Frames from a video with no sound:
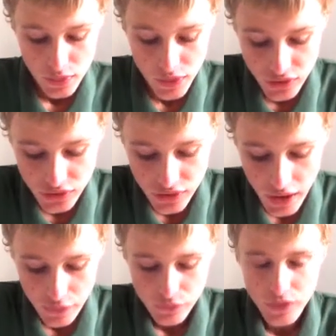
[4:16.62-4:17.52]
This
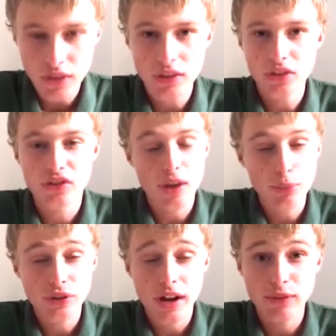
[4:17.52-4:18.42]
stuff is
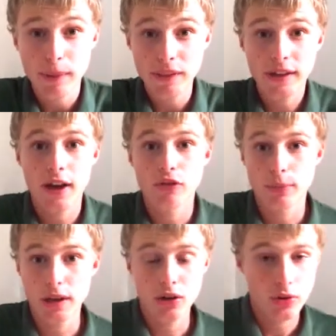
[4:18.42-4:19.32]
subsidized by the
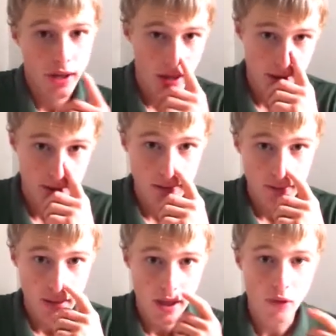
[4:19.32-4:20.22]
government, okay?
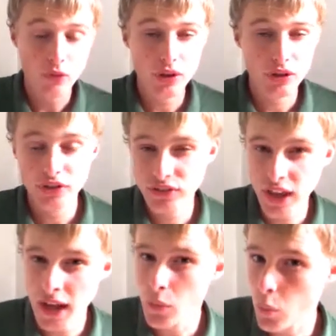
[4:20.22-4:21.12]
Every
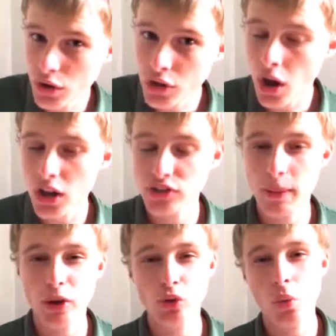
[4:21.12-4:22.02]
tank would cost
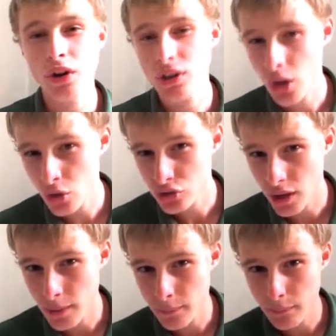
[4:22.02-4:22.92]
about
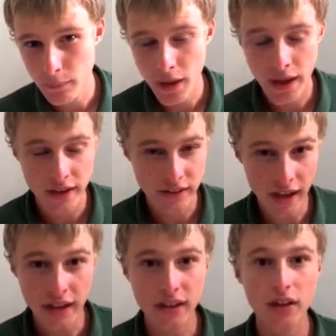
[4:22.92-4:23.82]
$20 a
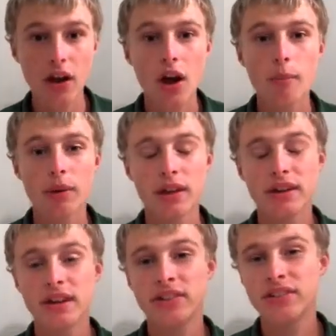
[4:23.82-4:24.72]
tank,
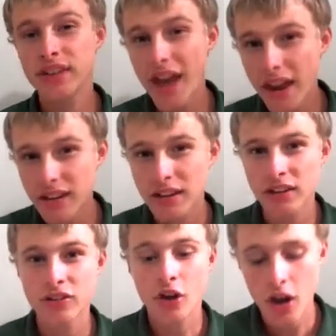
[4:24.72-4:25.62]
but instead
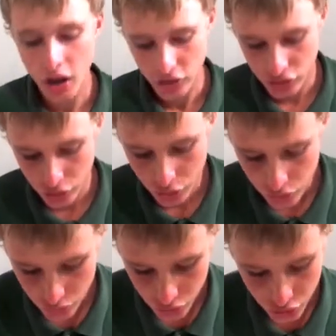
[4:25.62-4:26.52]
it costs
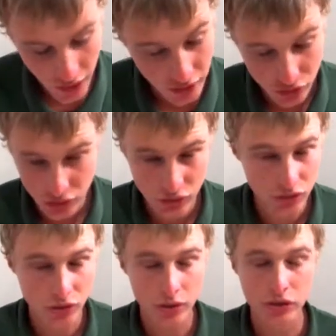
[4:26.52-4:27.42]

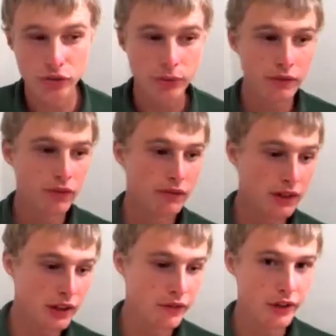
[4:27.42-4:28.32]

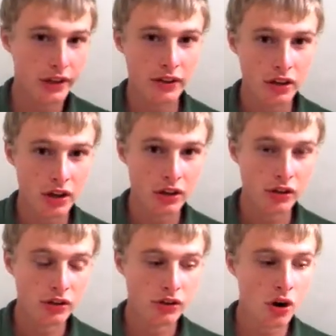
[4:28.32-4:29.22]
$3.50 if you get
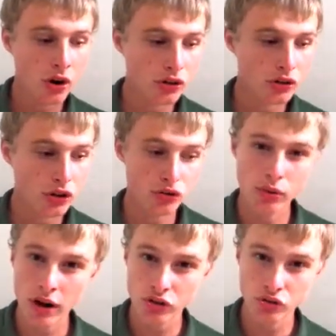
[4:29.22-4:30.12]
the
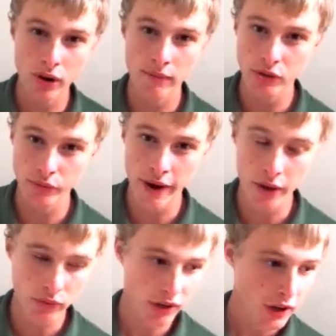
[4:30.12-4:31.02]
trucks driving
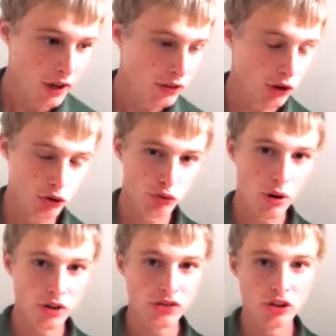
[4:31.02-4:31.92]
around. There are
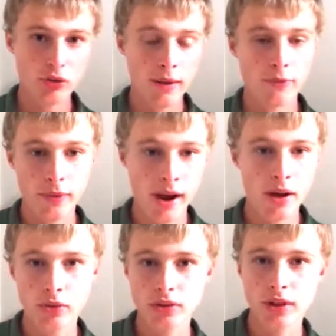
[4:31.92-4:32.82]
trucks that drive
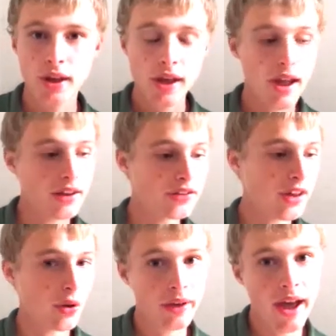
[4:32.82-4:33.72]
around and
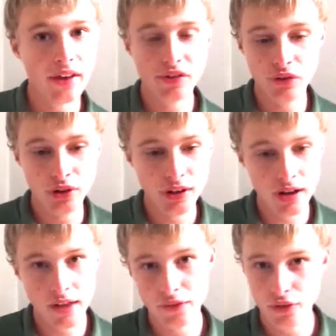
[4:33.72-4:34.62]
sell gas. If you get
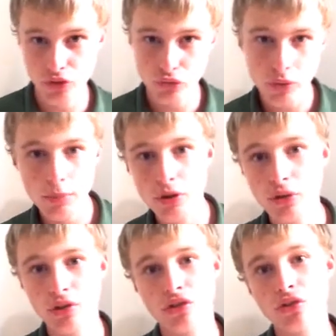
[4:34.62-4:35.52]
it at the
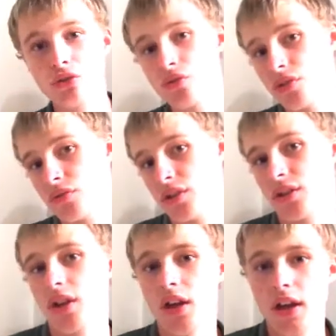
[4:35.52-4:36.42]
distributor, it's $2.50.
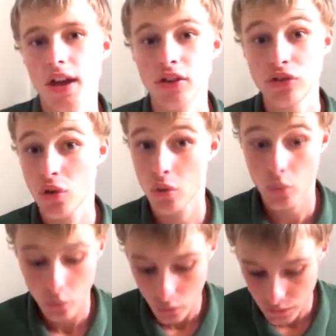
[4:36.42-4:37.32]
And
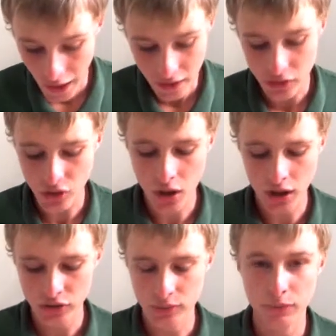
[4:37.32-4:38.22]
so that is
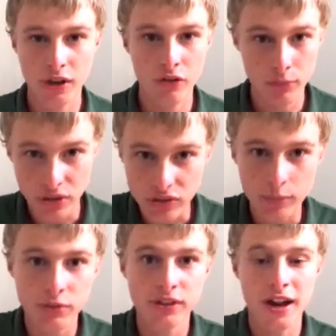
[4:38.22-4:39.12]
awesome. The government
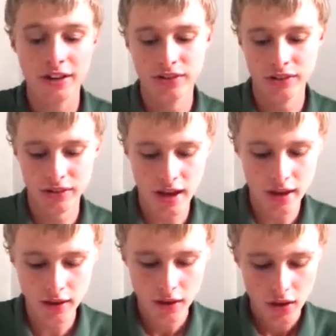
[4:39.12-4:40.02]
subsidizes
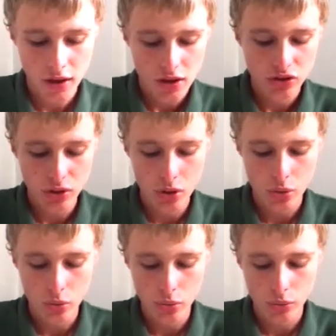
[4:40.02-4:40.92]
that.
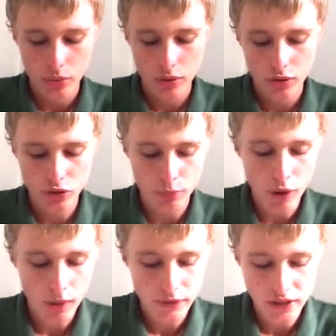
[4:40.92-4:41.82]
So you're
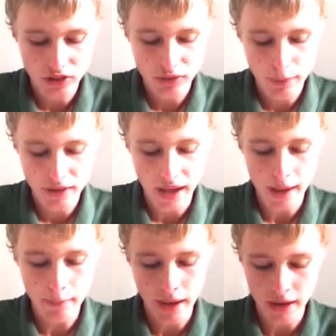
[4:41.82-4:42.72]
probably going to spend
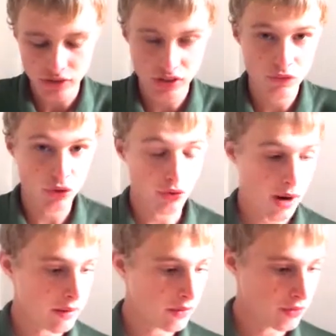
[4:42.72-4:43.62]
at max, if you're
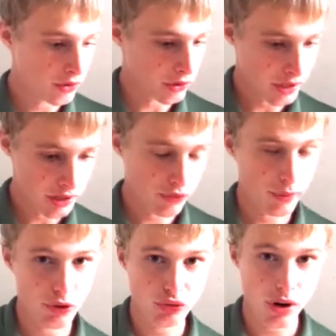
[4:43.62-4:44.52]
getting it
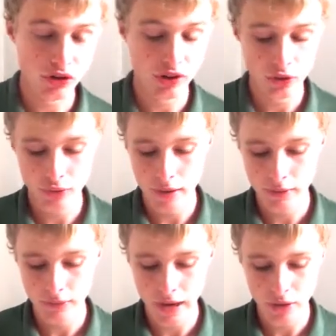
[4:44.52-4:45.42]
from the trucks that are
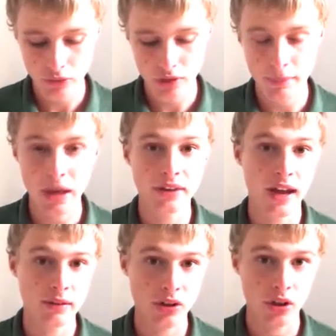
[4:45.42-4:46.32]
driving around, about $9
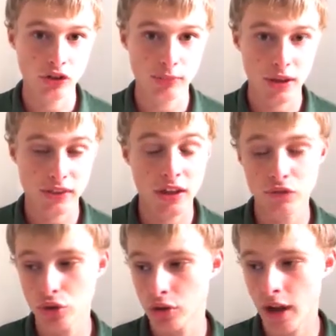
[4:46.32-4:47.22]
a month.
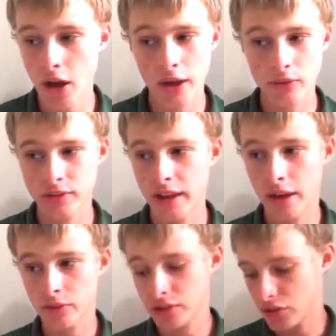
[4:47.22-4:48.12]
If you're
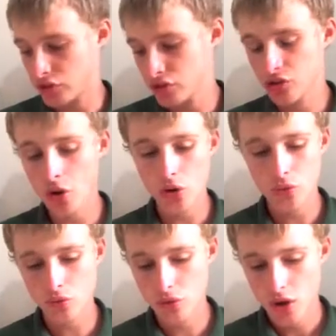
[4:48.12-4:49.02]
counting the
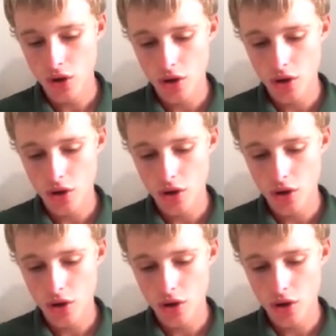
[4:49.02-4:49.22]
stove,